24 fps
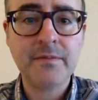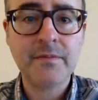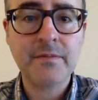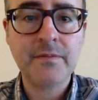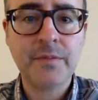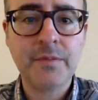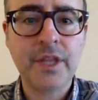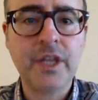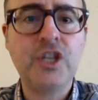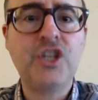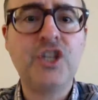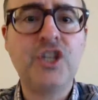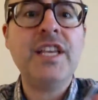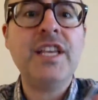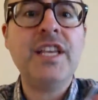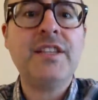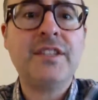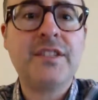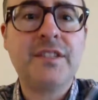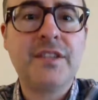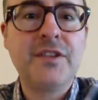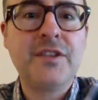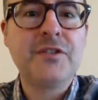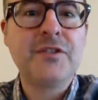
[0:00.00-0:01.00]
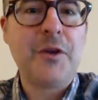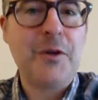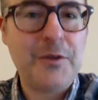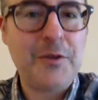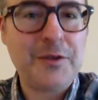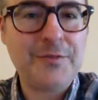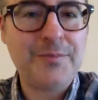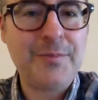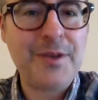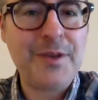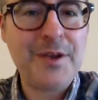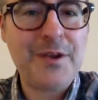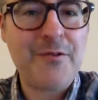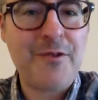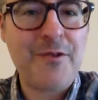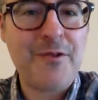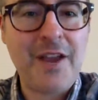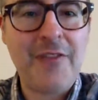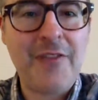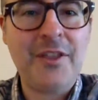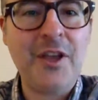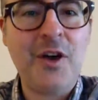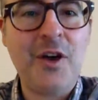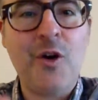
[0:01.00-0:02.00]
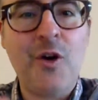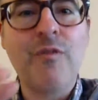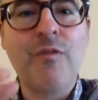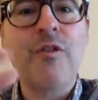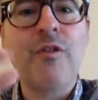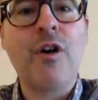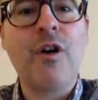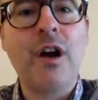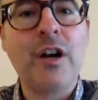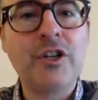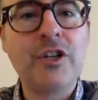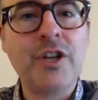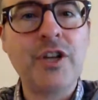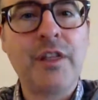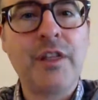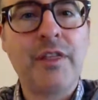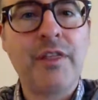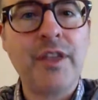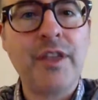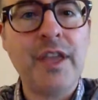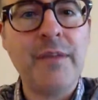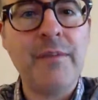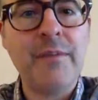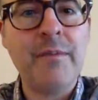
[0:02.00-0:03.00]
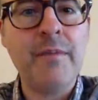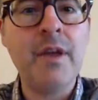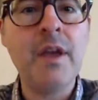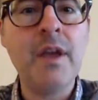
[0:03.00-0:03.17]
the gist, so to speak, right? The overarching theme.